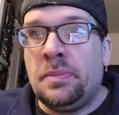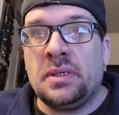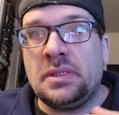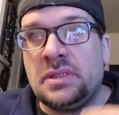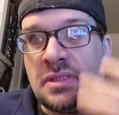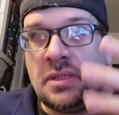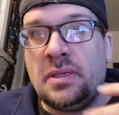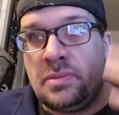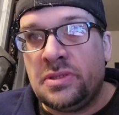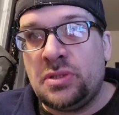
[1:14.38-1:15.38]
because
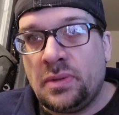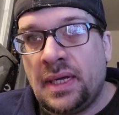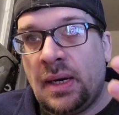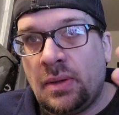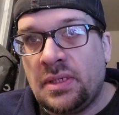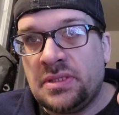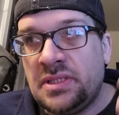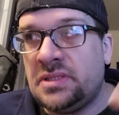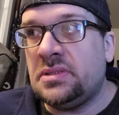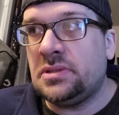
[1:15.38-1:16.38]
it was still the holiday
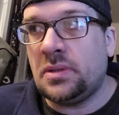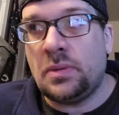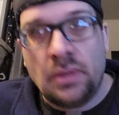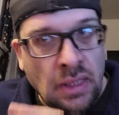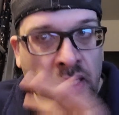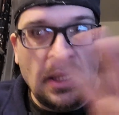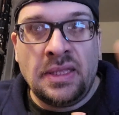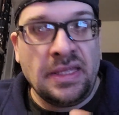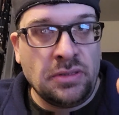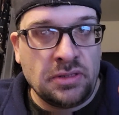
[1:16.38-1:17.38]
season, so
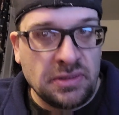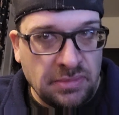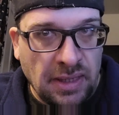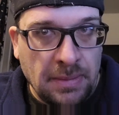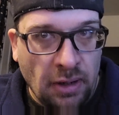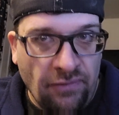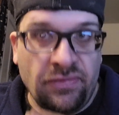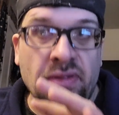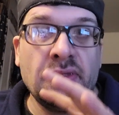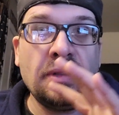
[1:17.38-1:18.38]
they took some time
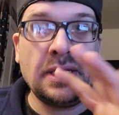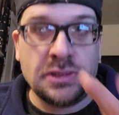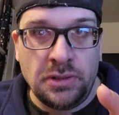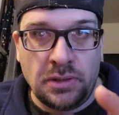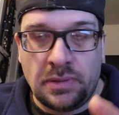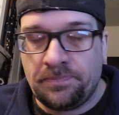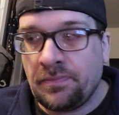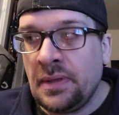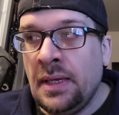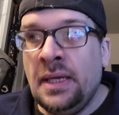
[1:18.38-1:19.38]
off. That's good.
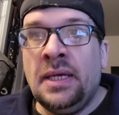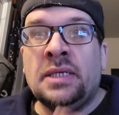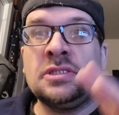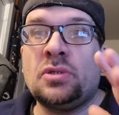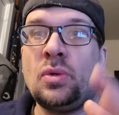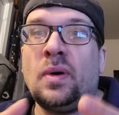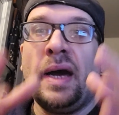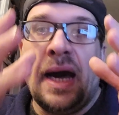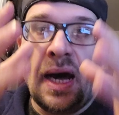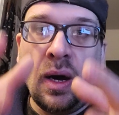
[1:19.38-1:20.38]
So
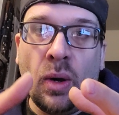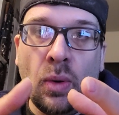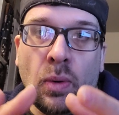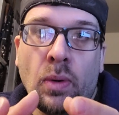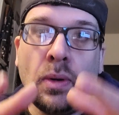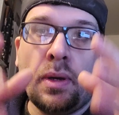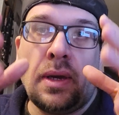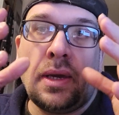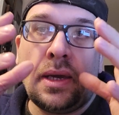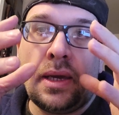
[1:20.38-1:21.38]
how
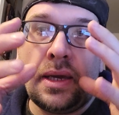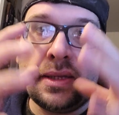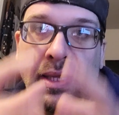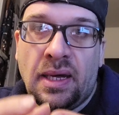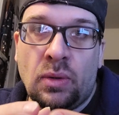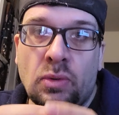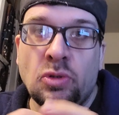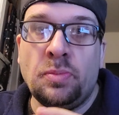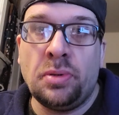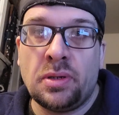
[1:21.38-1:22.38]
in the hell will
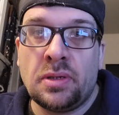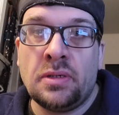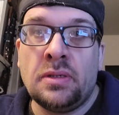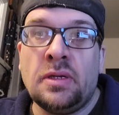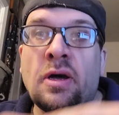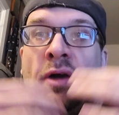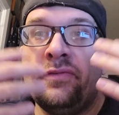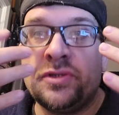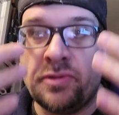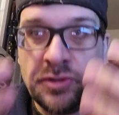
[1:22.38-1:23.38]
you book of
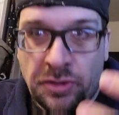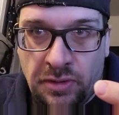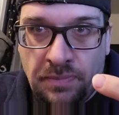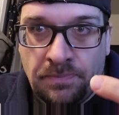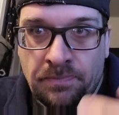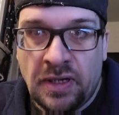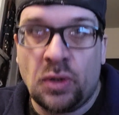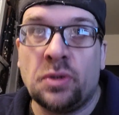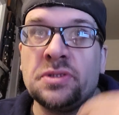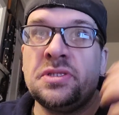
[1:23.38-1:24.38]
his return? Of
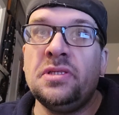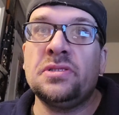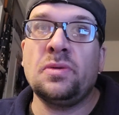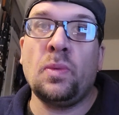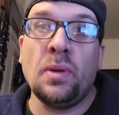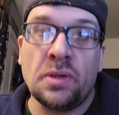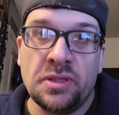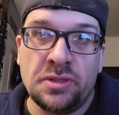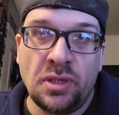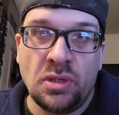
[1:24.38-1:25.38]
course, he will
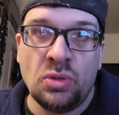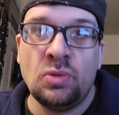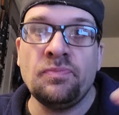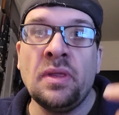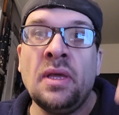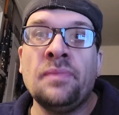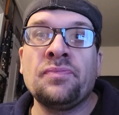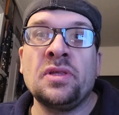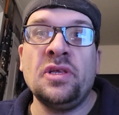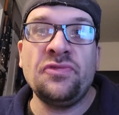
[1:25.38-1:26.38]
continue
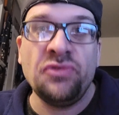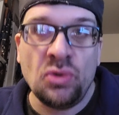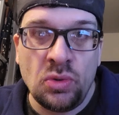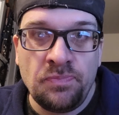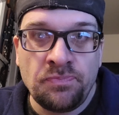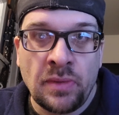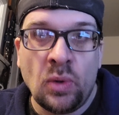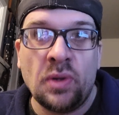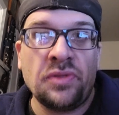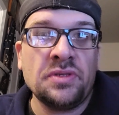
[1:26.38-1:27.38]
his feud
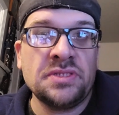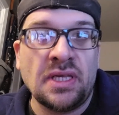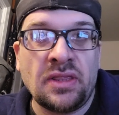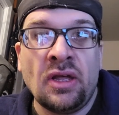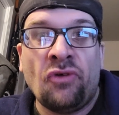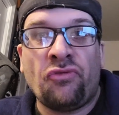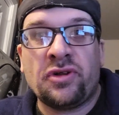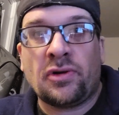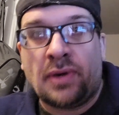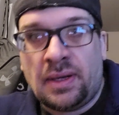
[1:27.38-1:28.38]
with Seth
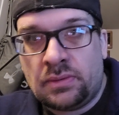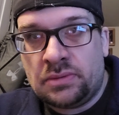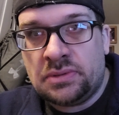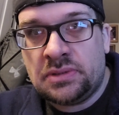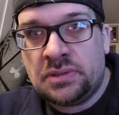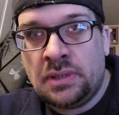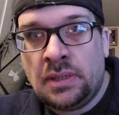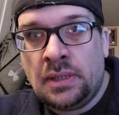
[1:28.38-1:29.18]
Freaker Rounds.